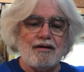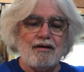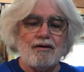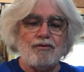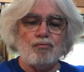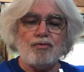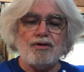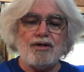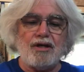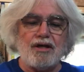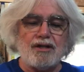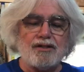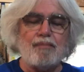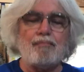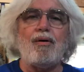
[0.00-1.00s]
and when you
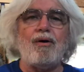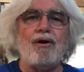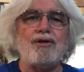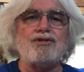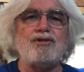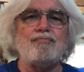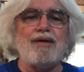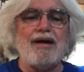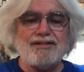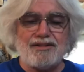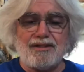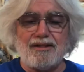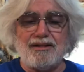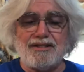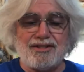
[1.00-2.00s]
get the parts, you
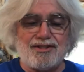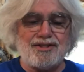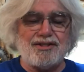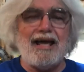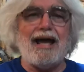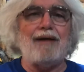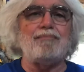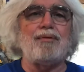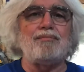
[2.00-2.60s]
basically snap